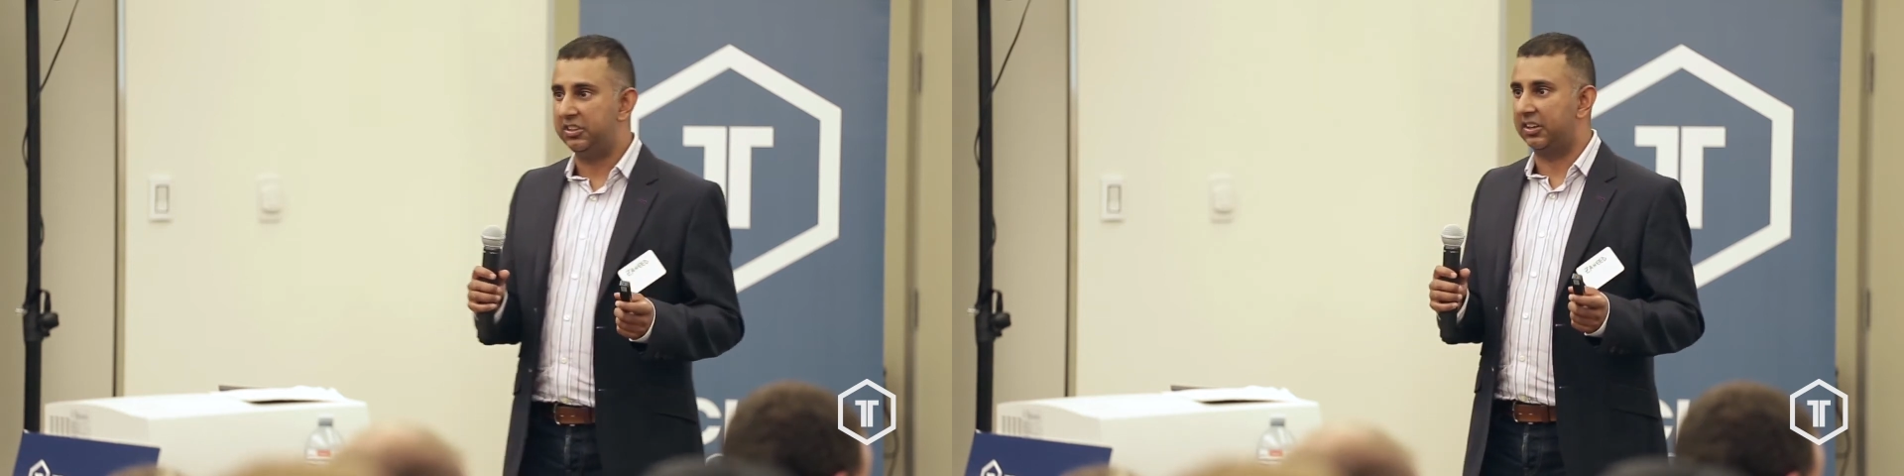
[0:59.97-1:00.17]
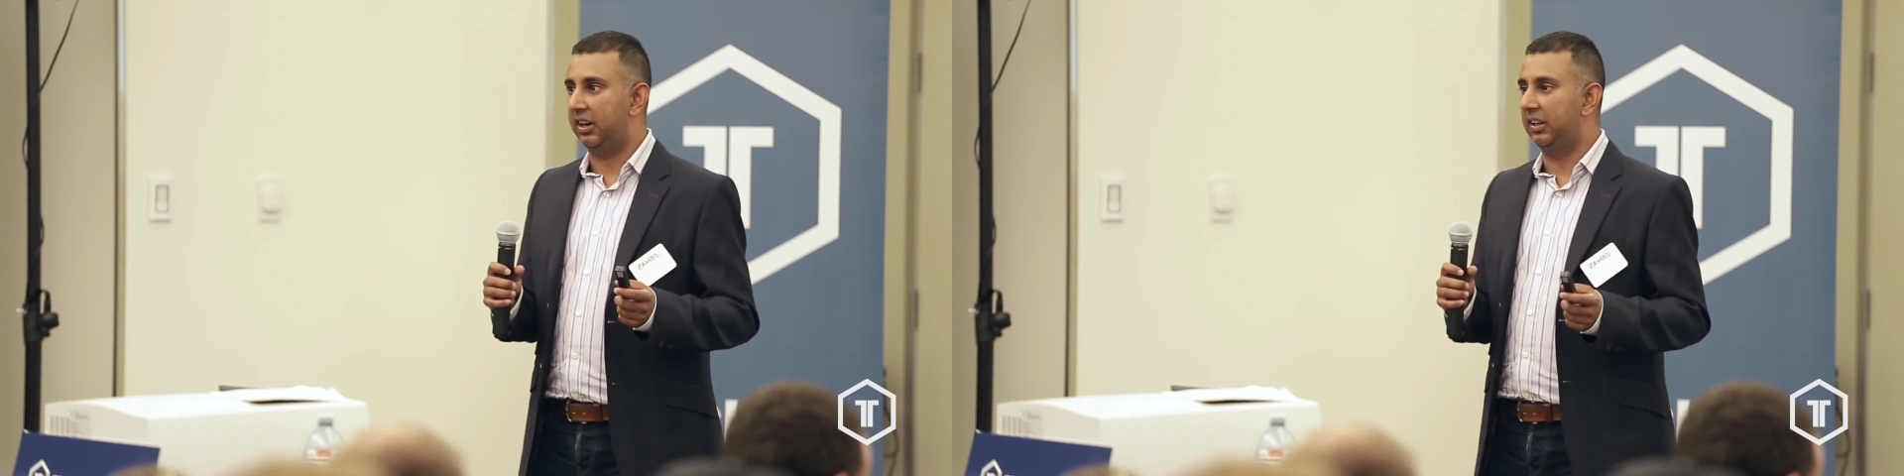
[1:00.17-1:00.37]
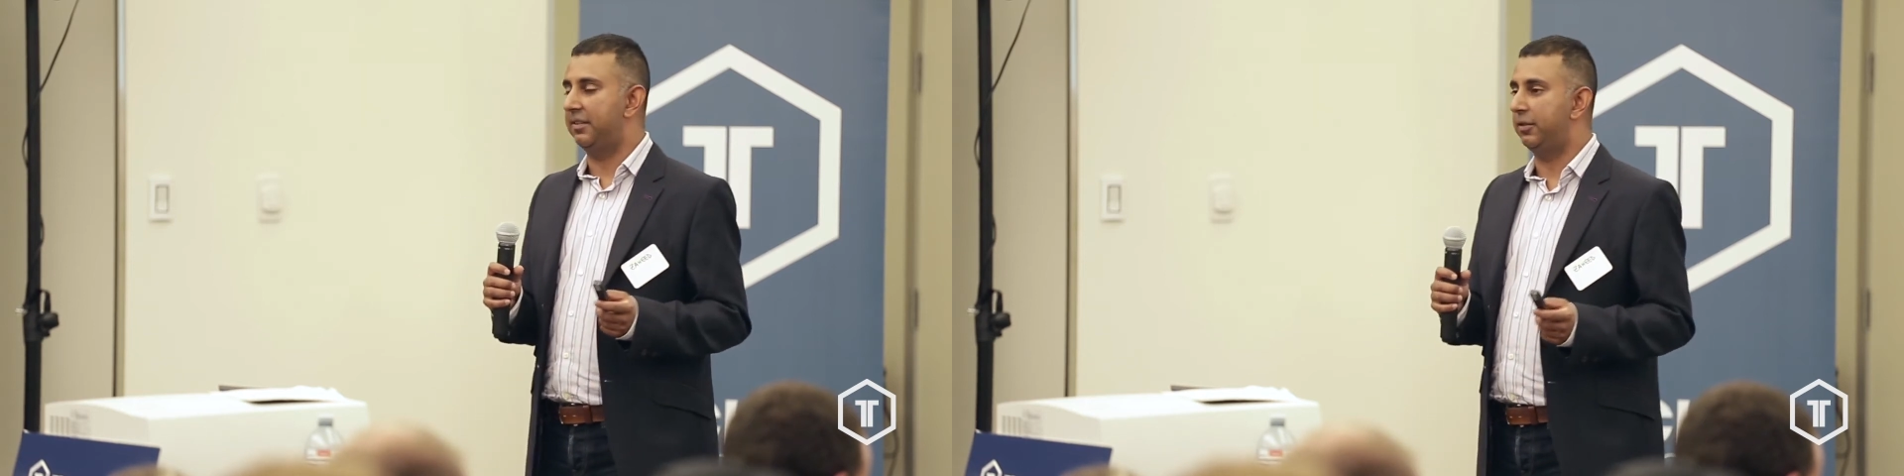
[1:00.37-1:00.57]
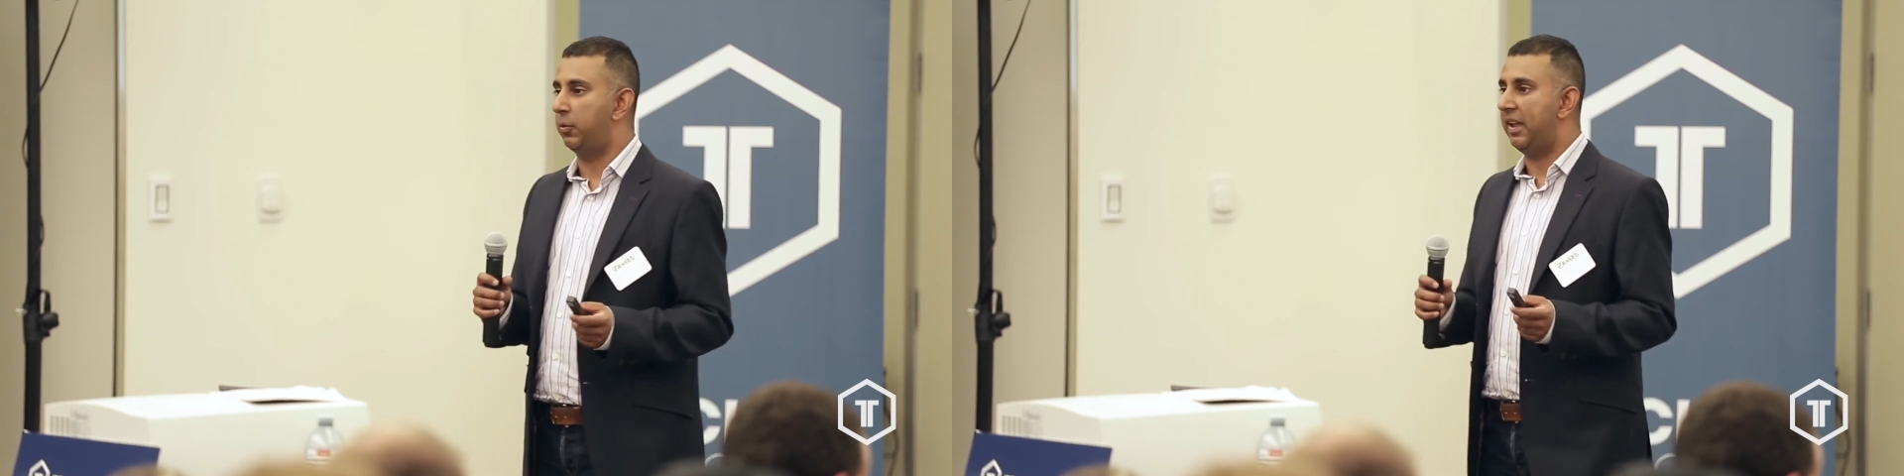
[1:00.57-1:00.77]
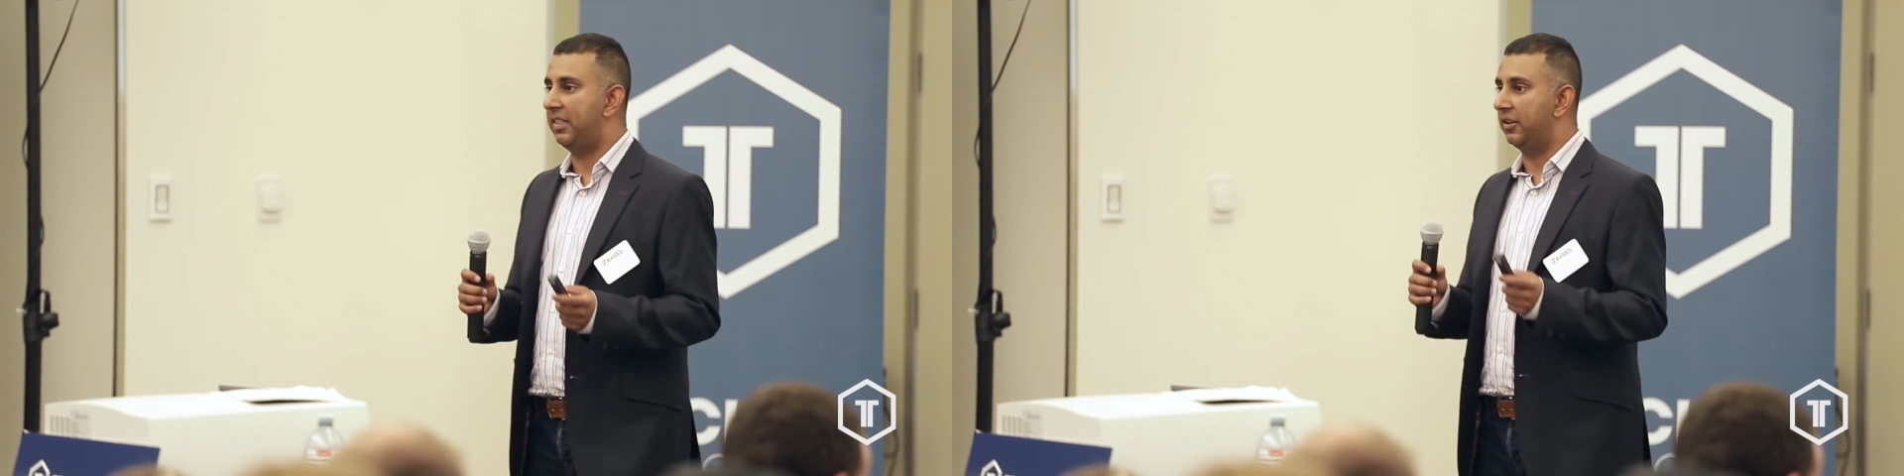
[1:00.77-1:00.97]
they're going to love the
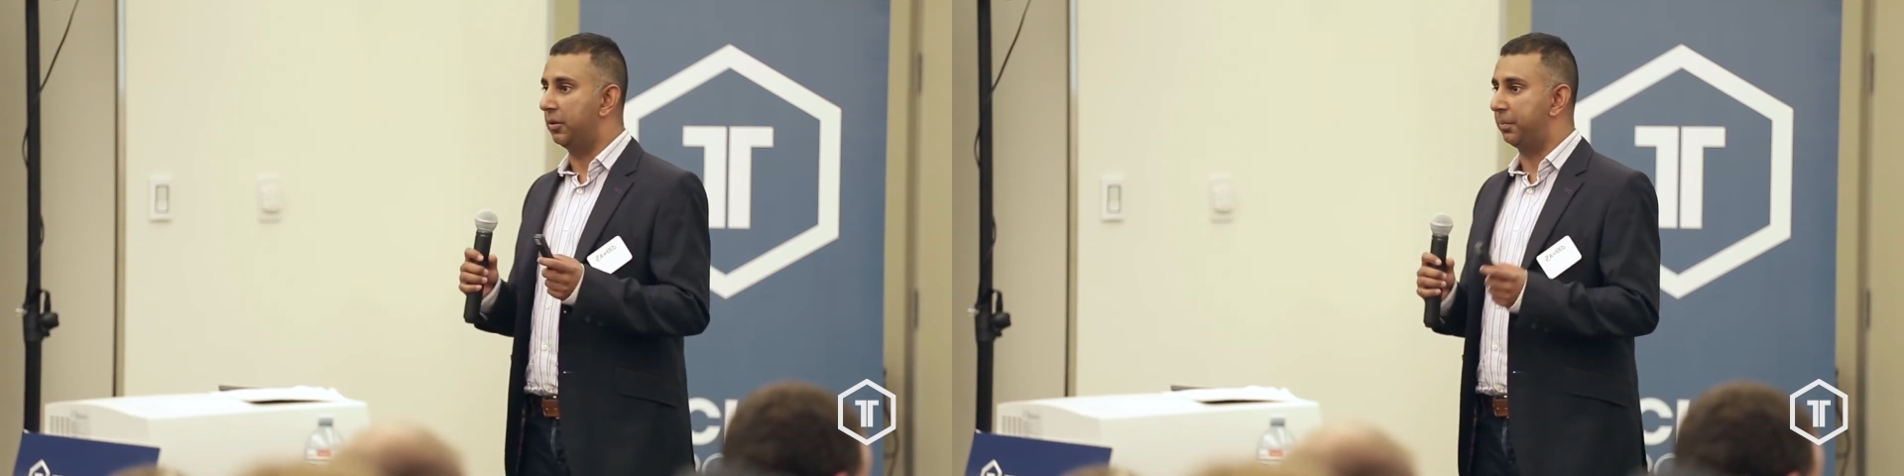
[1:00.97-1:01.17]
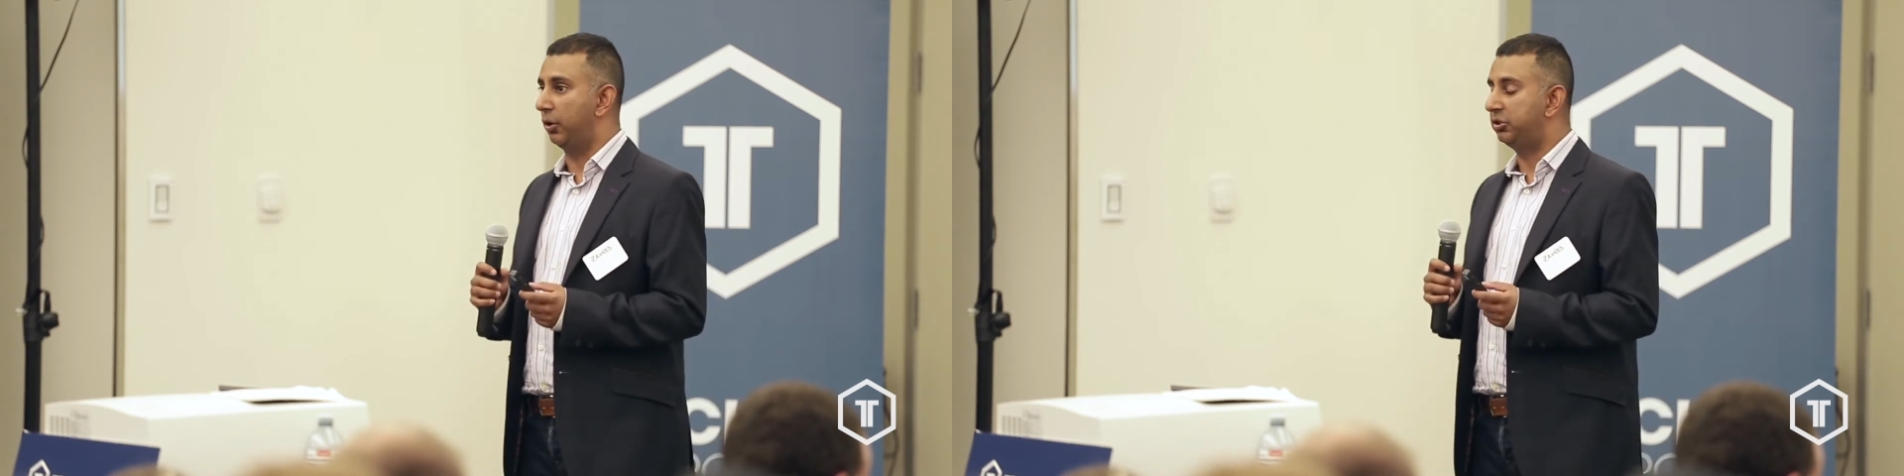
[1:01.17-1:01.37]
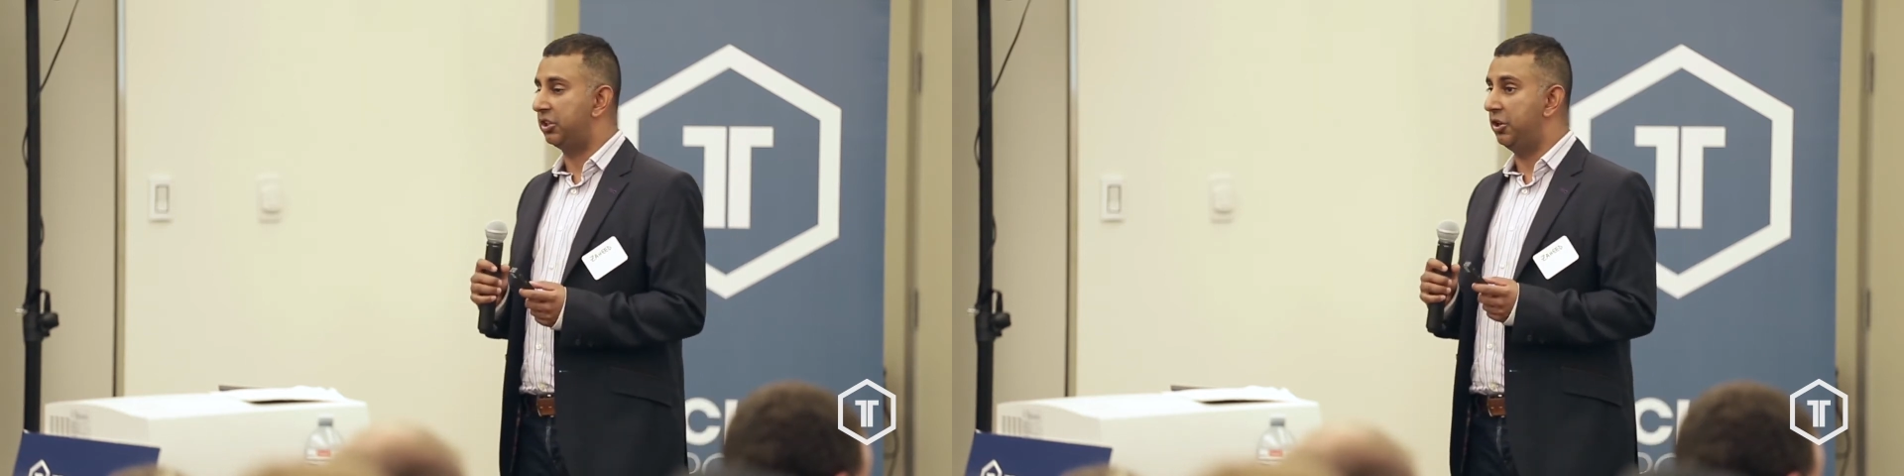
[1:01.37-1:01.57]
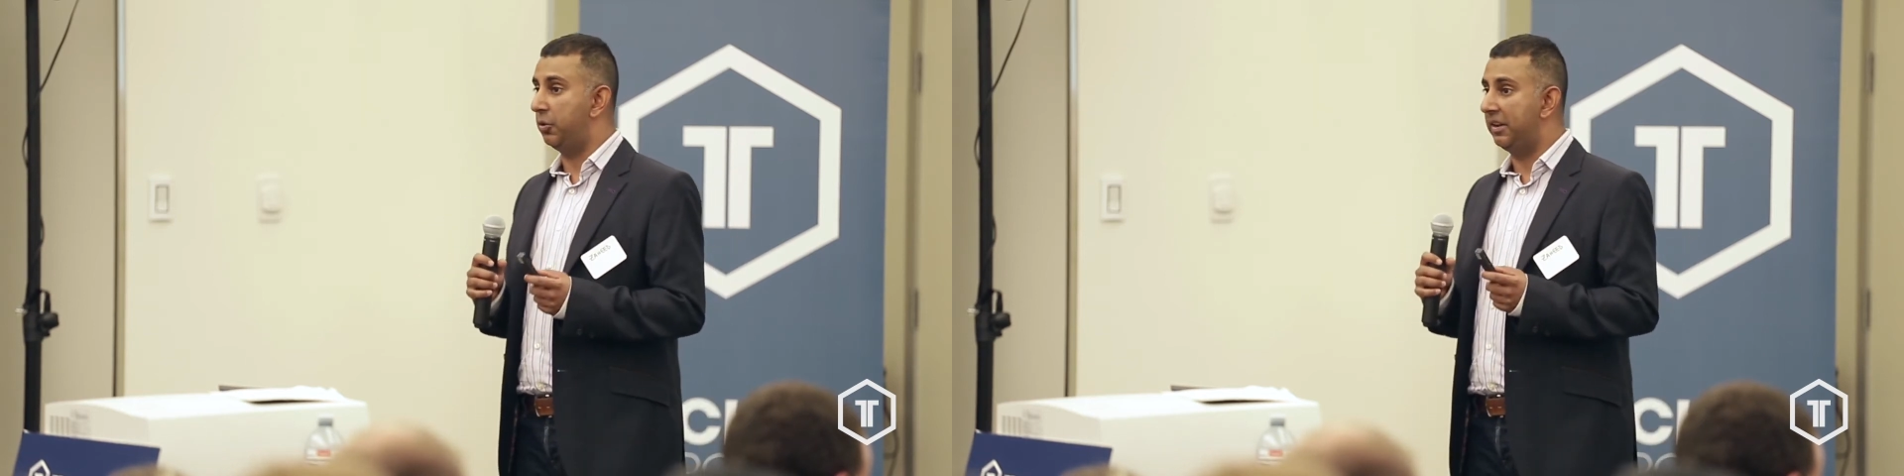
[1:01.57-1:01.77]
way that you approach a new